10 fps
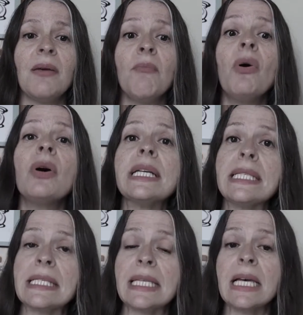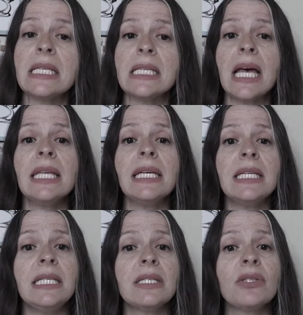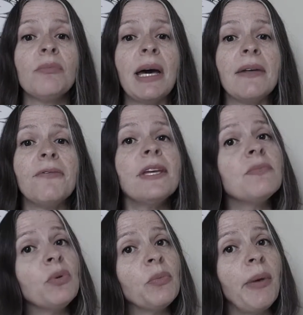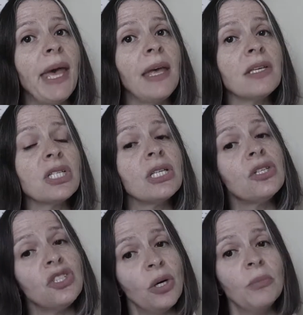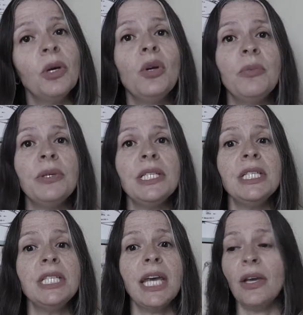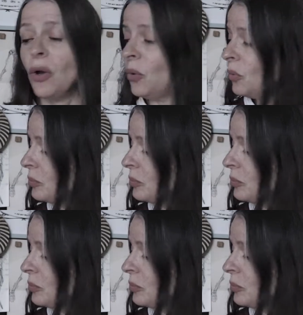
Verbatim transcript: More exercise and ideas on my Facebook page Dom Le Petit J O.